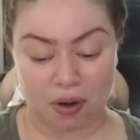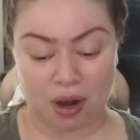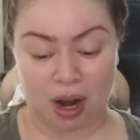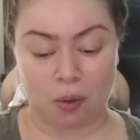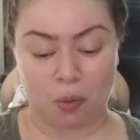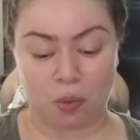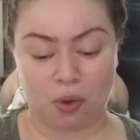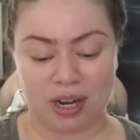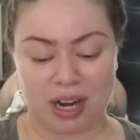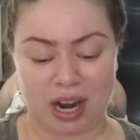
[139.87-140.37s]

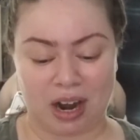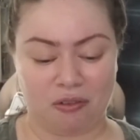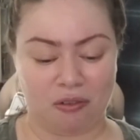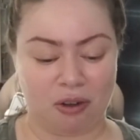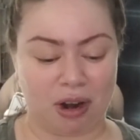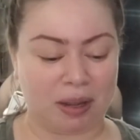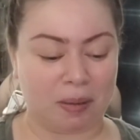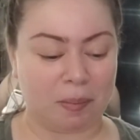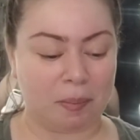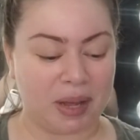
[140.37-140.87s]
I would not
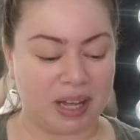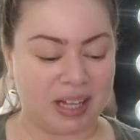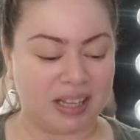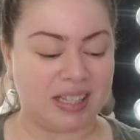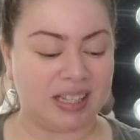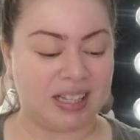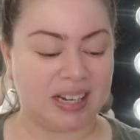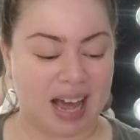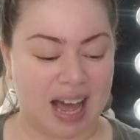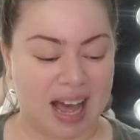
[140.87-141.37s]

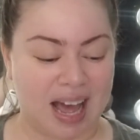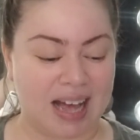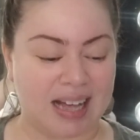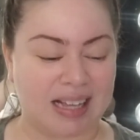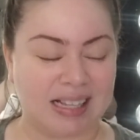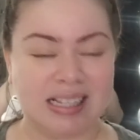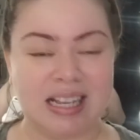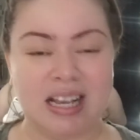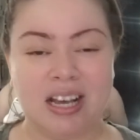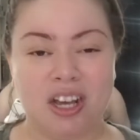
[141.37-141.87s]
recommend it
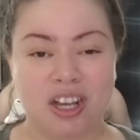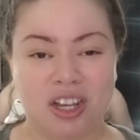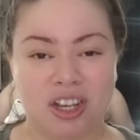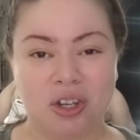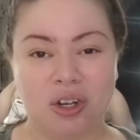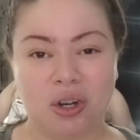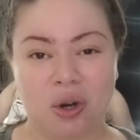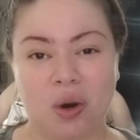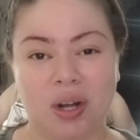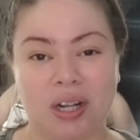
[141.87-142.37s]
as,
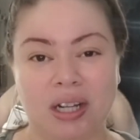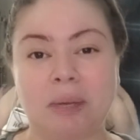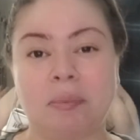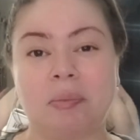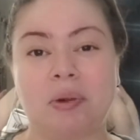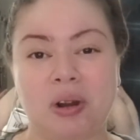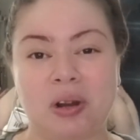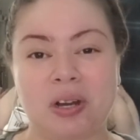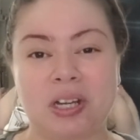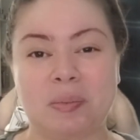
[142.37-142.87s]
you know, a
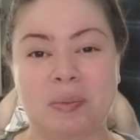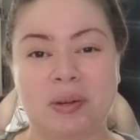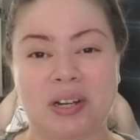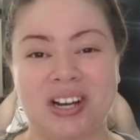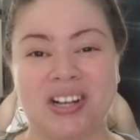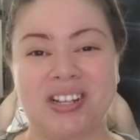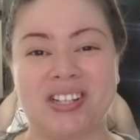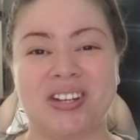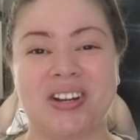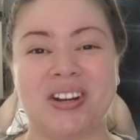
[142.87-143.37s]
lip gloss,
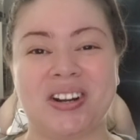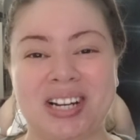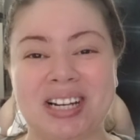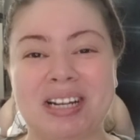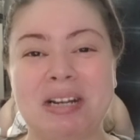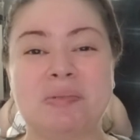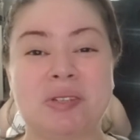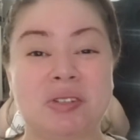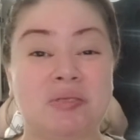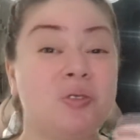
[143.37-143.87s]
because your
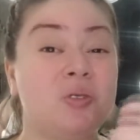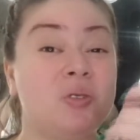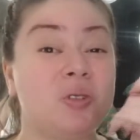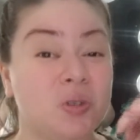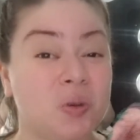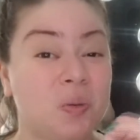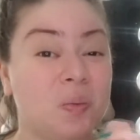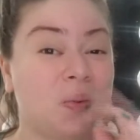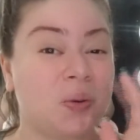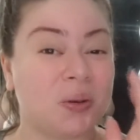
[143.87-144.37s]
lips, if you
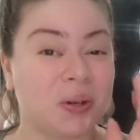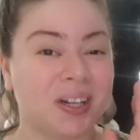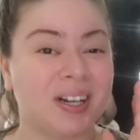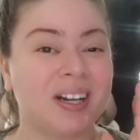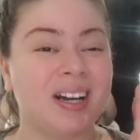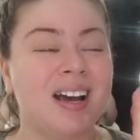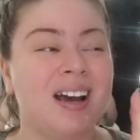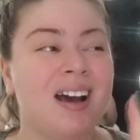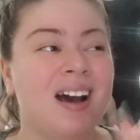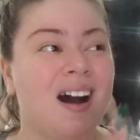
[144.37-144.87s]
do put
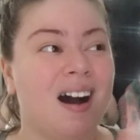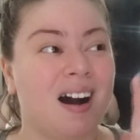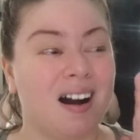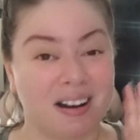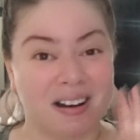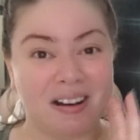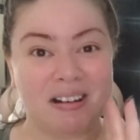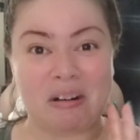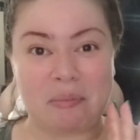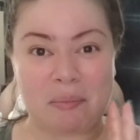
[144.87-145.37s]

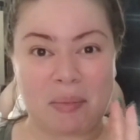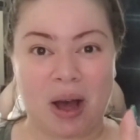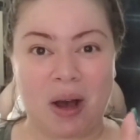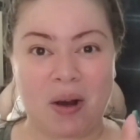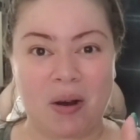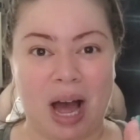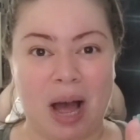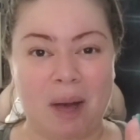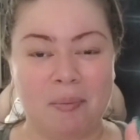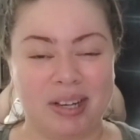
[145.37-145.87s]
a good
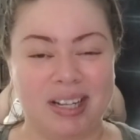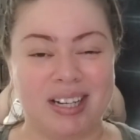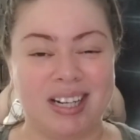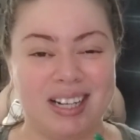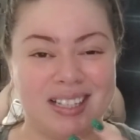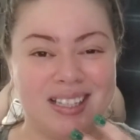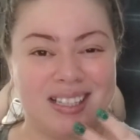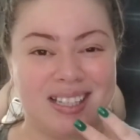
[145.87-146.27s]
amount, I mean,